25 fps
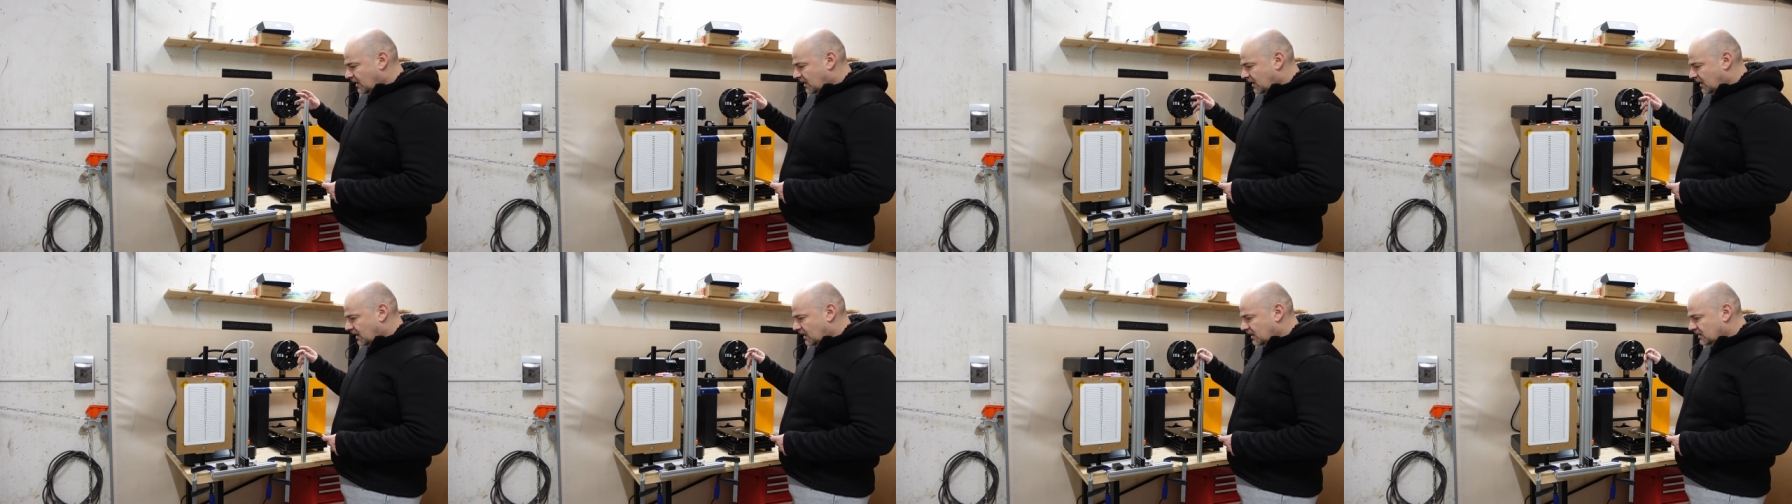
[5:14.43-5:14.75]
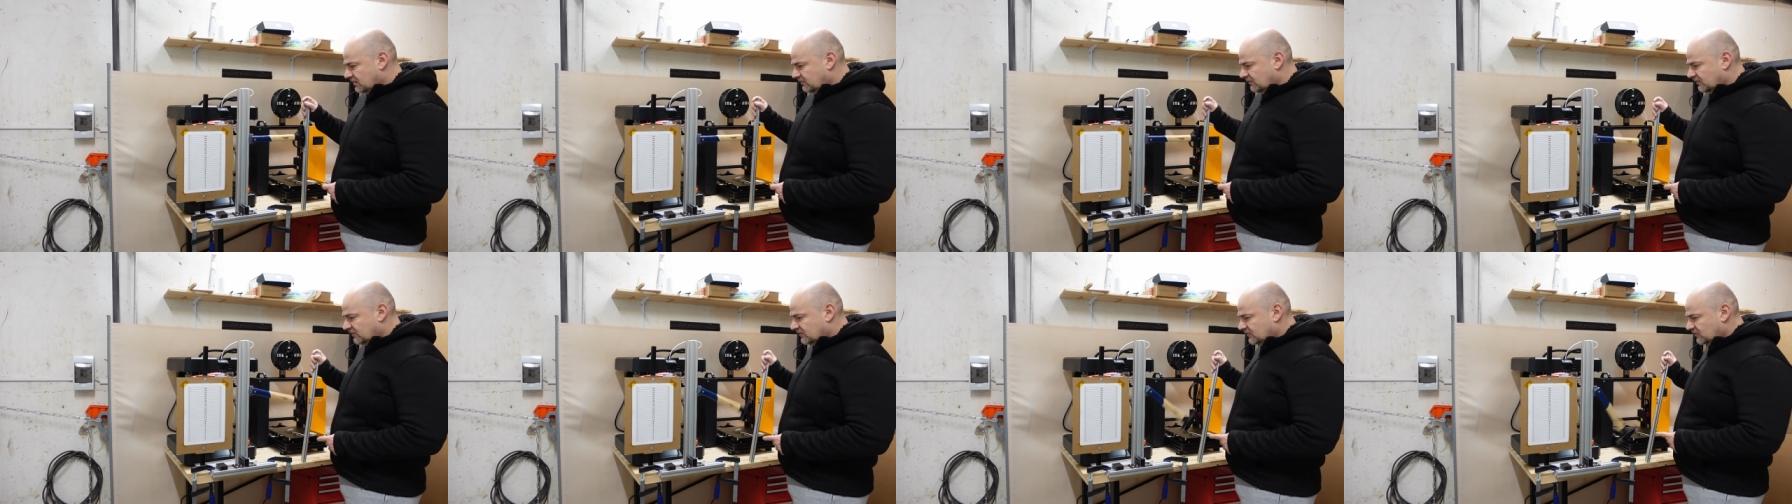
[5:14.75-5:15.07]
and
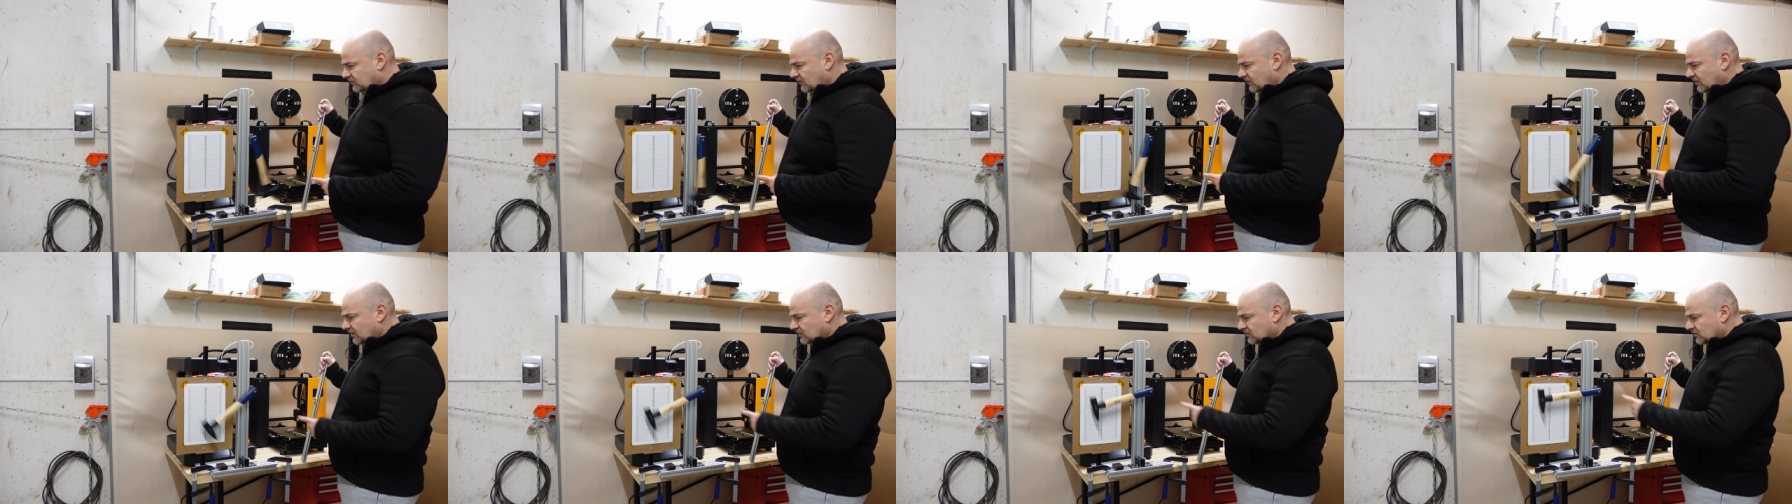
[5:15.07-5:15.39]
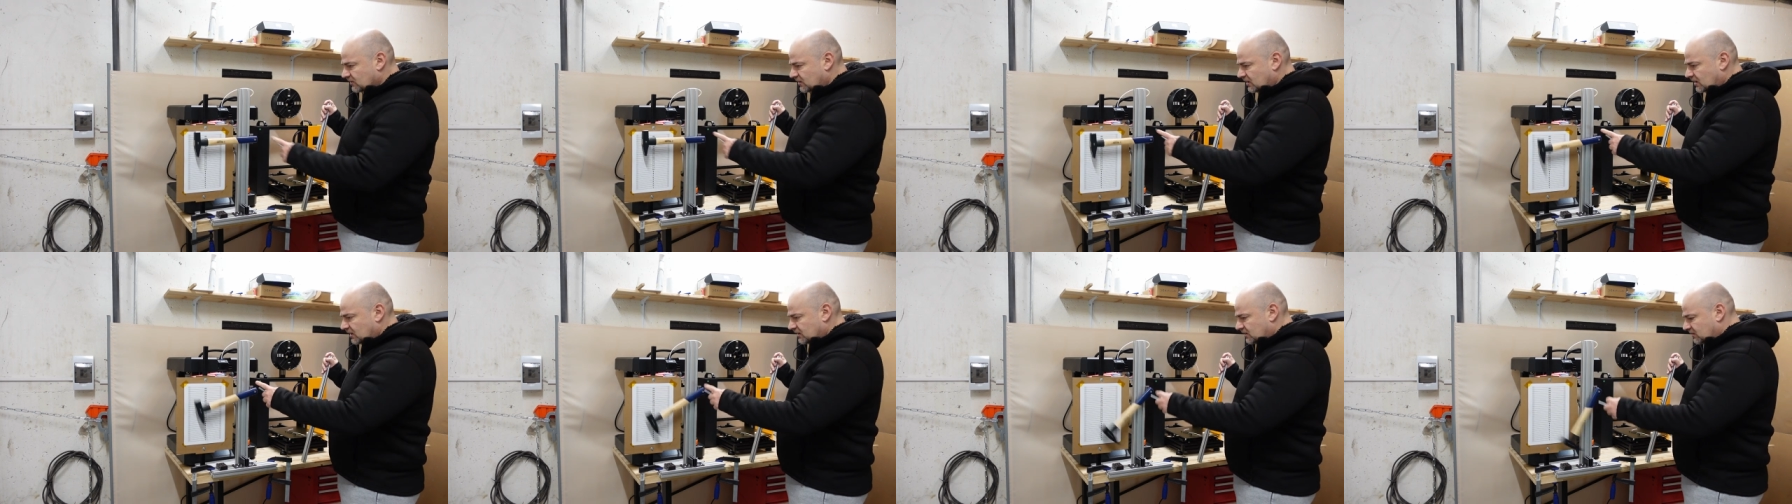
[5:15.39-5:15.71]
it will swing to
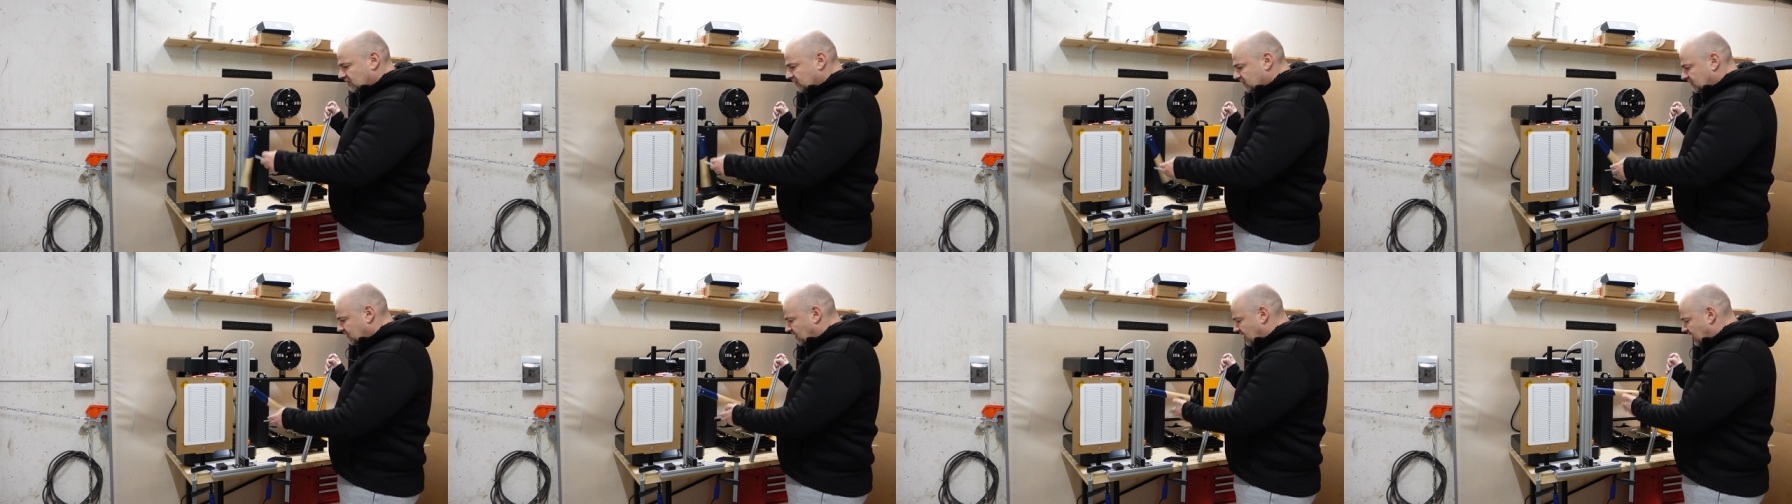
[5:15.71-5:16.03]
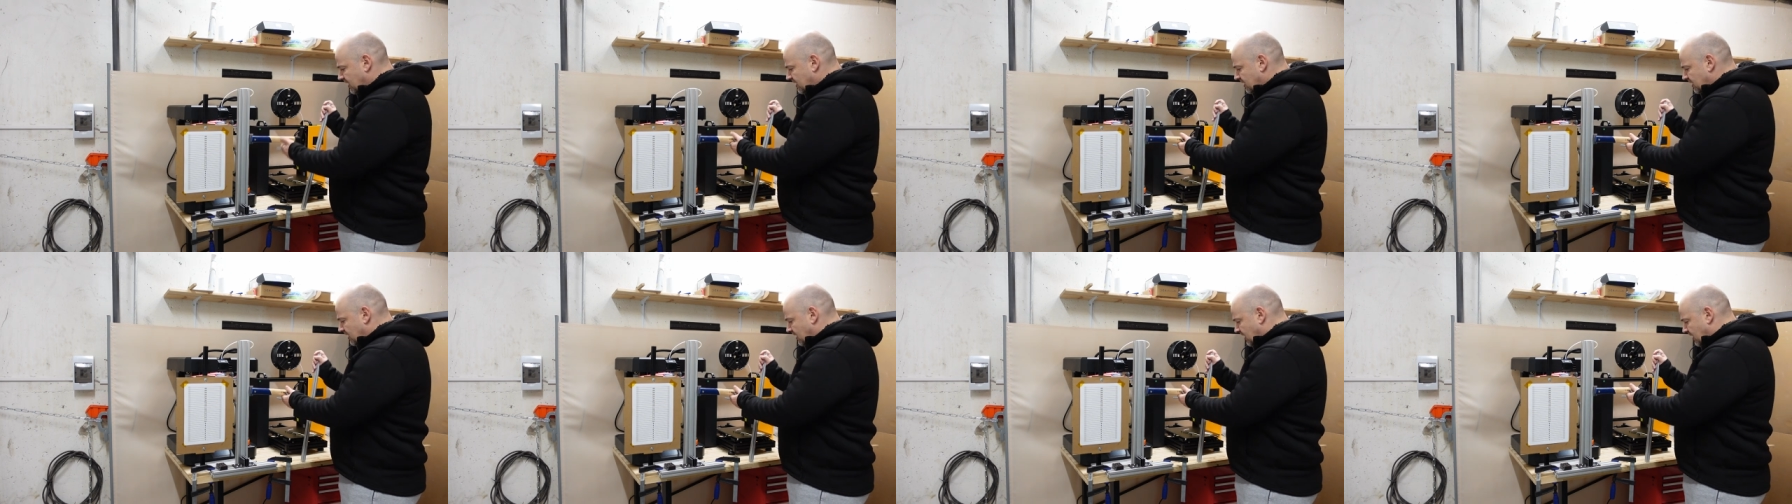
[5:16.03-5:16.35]
the other
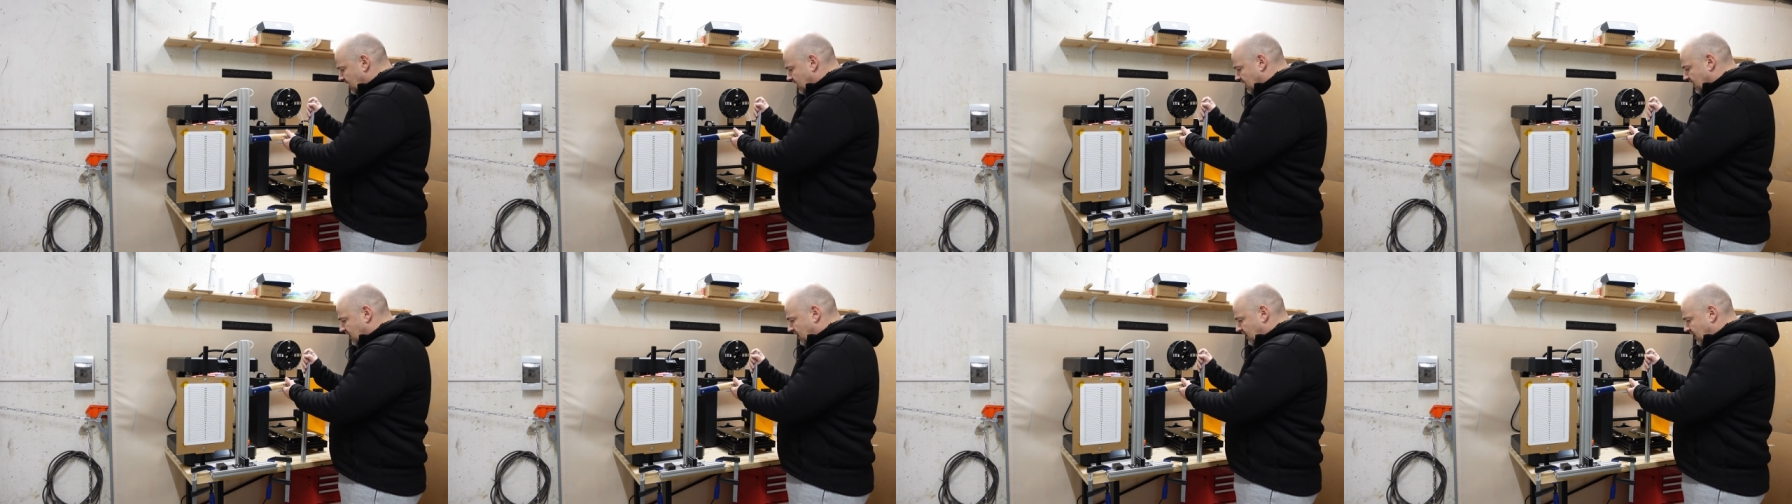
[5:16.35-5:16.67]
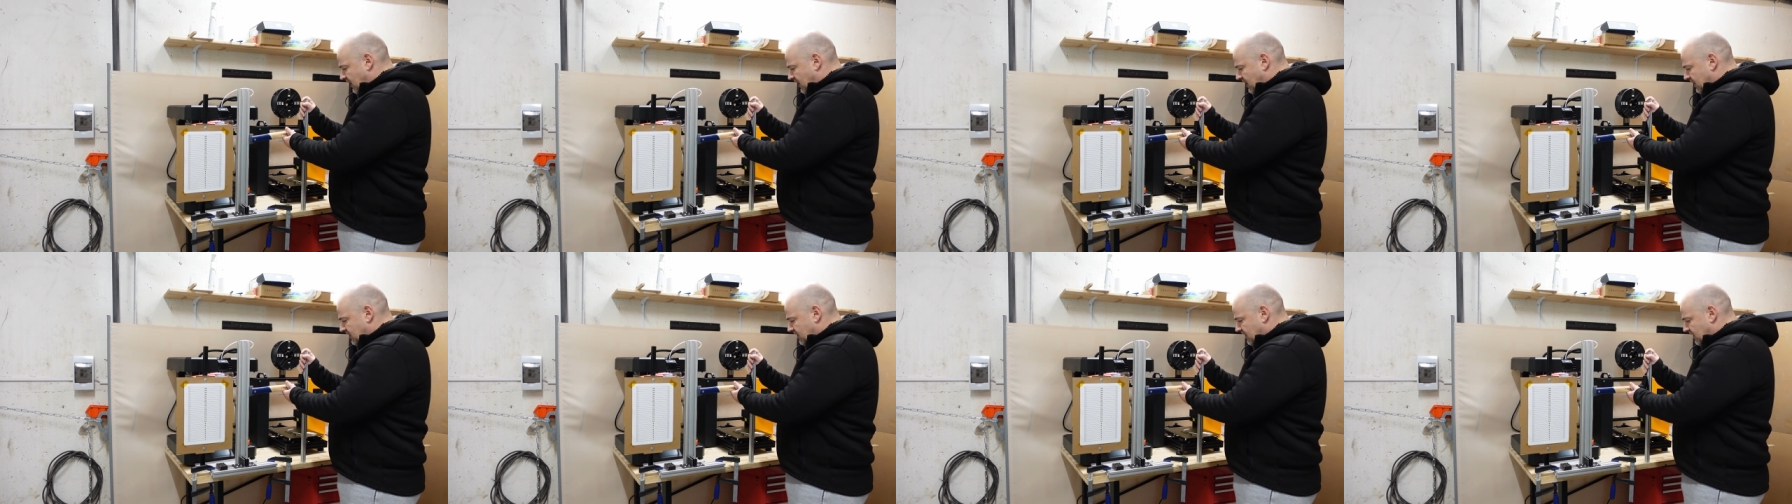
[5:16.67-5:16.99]
side
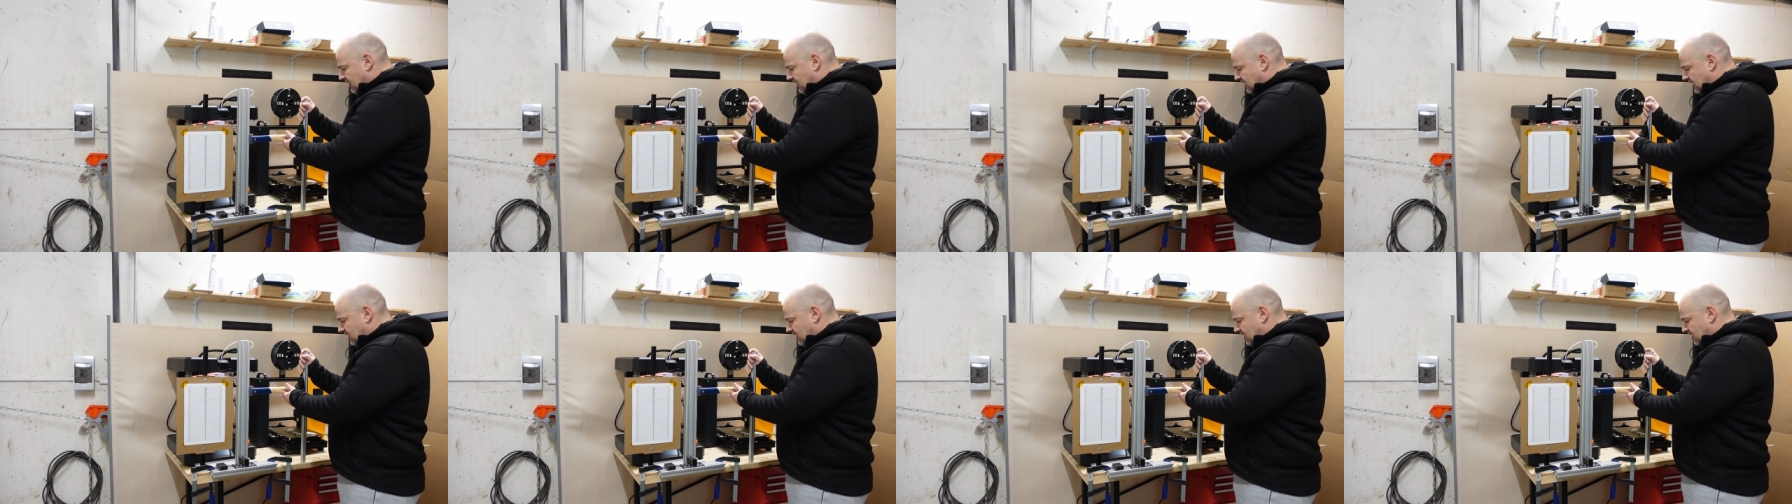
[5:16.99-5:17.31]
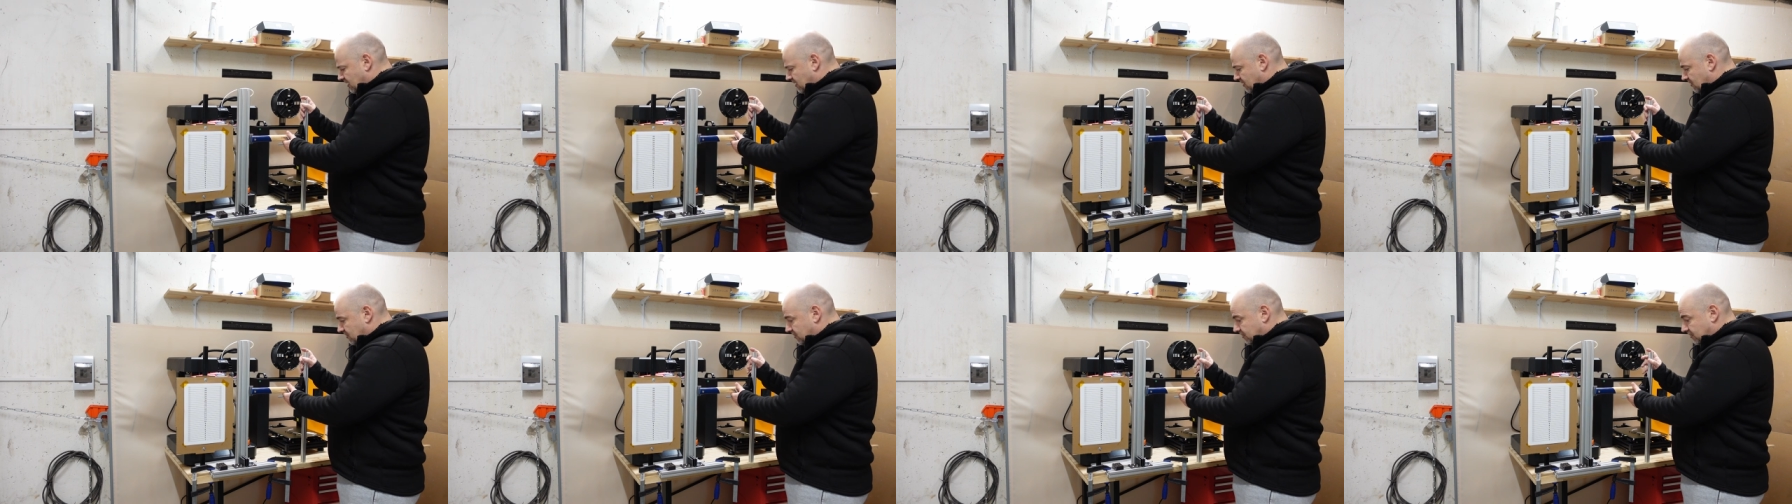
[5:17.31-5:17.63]
and
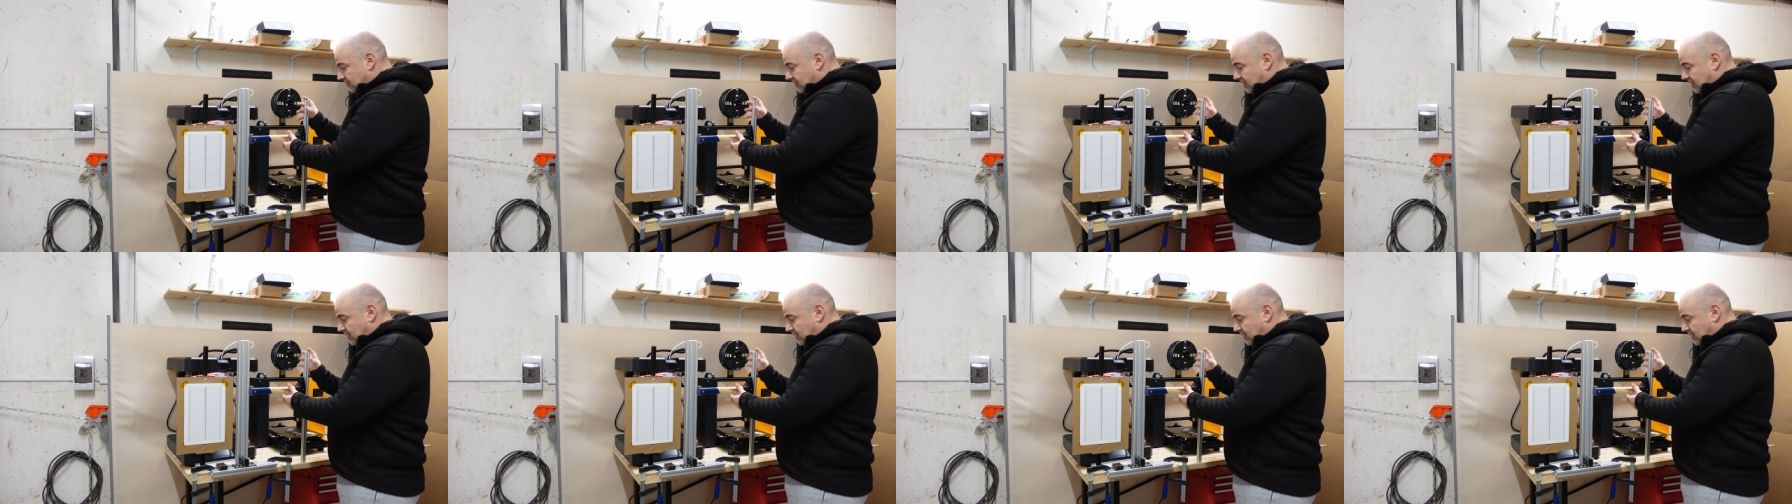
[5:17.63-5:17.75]
uh,